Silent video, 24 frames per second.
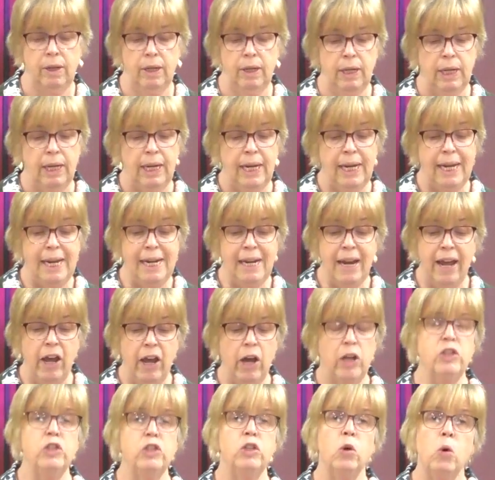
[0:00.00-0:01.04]
He let
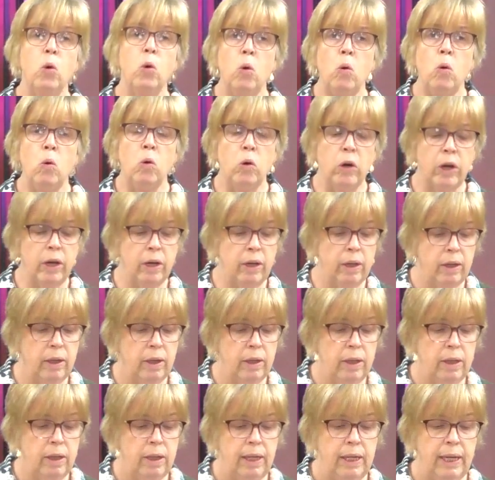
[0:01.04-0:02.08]
her talk.
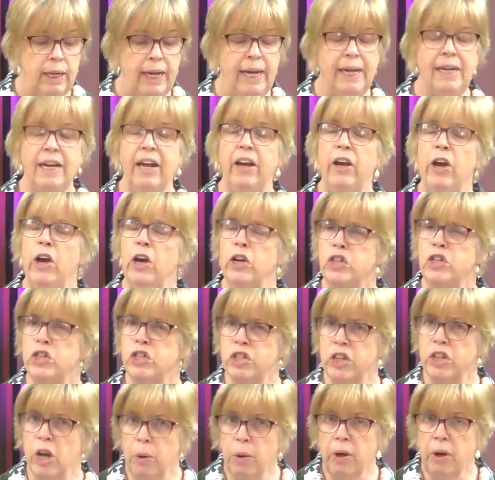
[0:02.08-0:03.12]
He let her
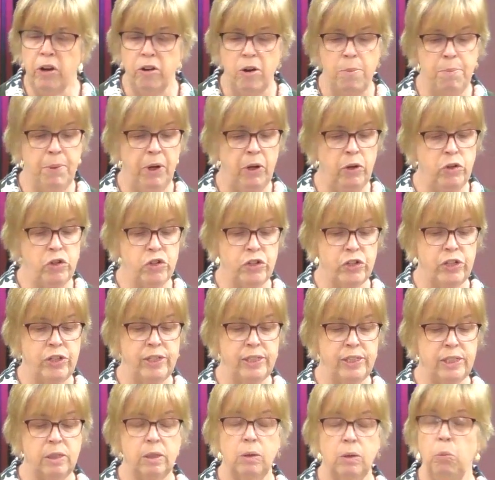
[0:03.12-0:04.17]
show her
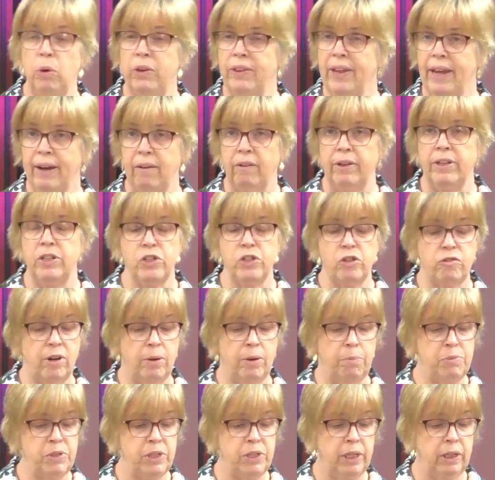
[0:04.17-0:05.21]
emotions without
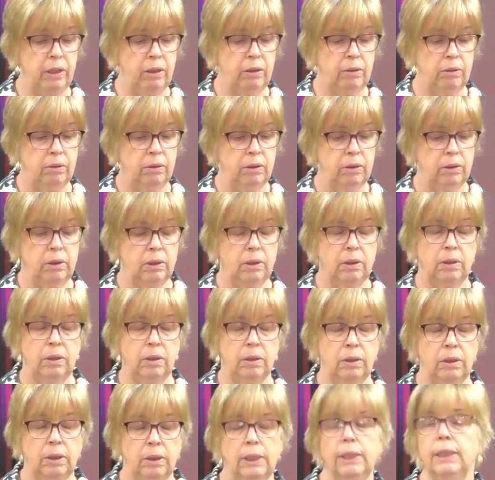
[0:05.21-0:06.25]
interrupting.
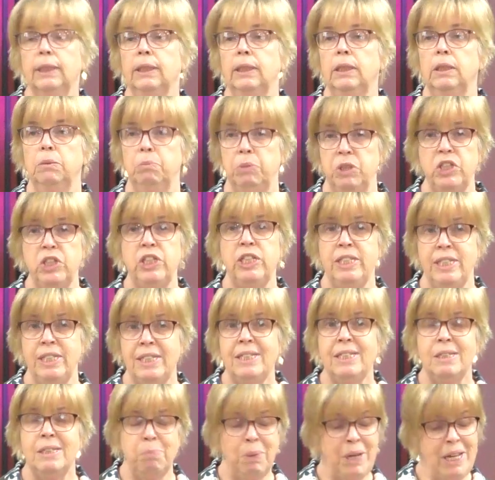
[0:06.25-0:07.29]
But she did
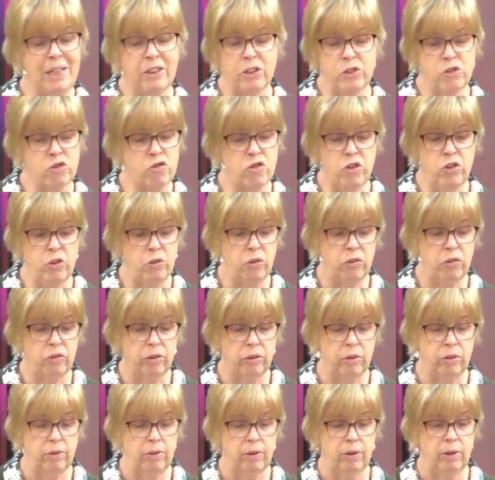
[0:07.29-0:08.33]
speak the truth.
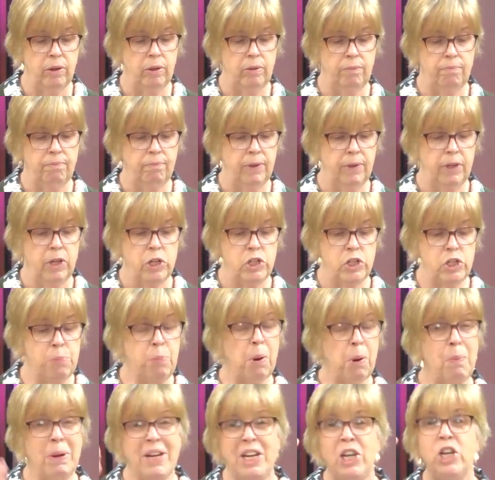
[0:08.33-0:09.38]
She
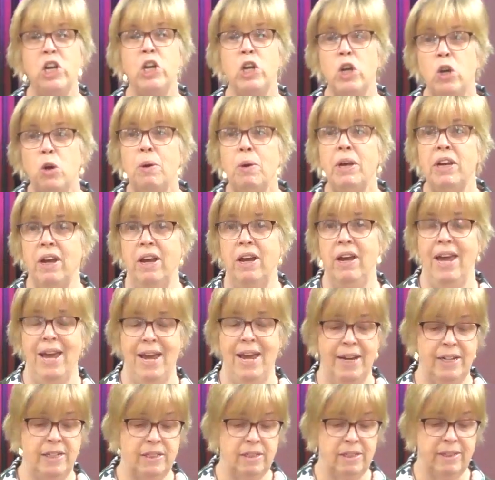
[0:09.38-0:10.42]
probably knew in her
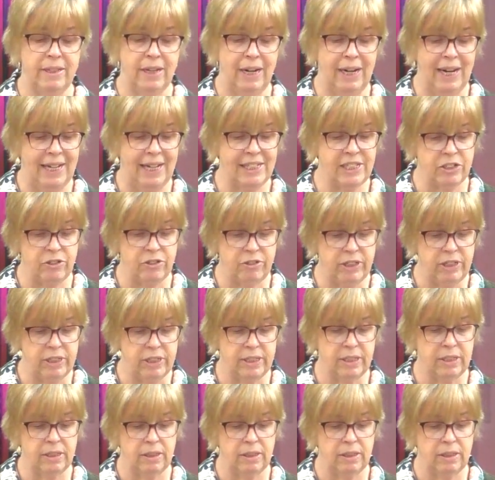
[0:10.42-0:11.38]
head that Lazarus,